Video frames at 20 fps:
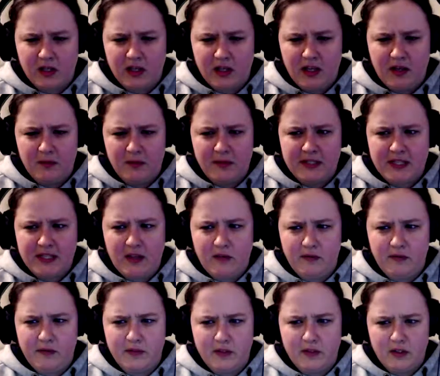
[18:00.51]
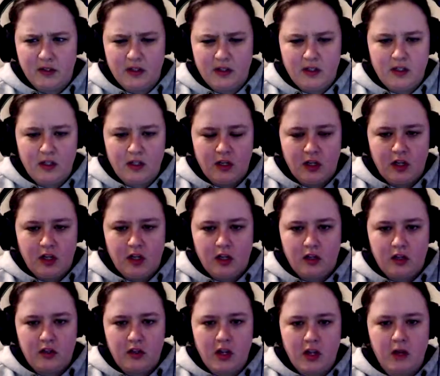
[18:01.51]
can I heal myself?
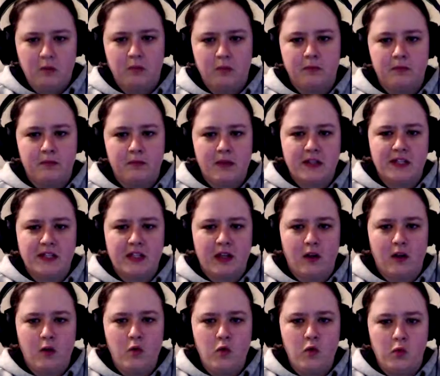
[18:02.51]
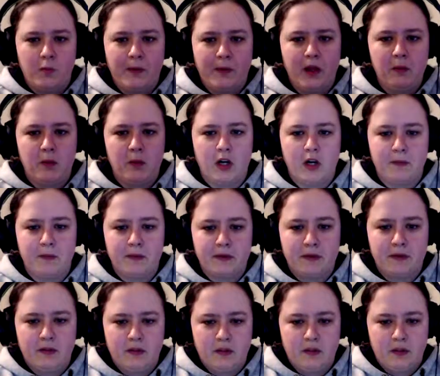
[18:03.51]
Nope. Let's uh, ooh, quite
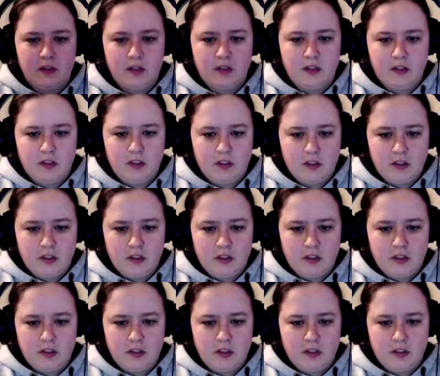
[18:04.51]
whole